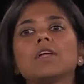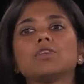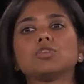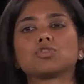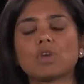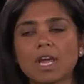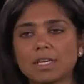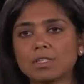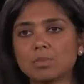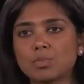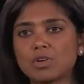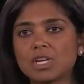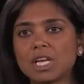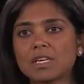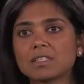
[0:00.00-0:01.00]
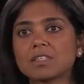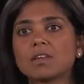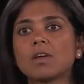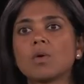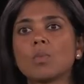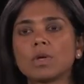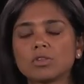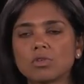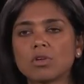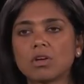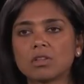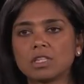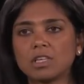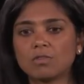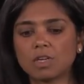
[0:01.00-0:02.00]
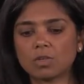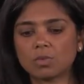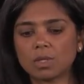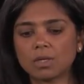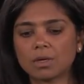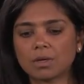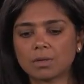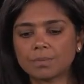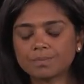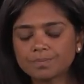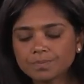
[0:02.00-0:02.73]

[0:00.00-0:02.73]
and you're trying to predict whether or not the event will occur.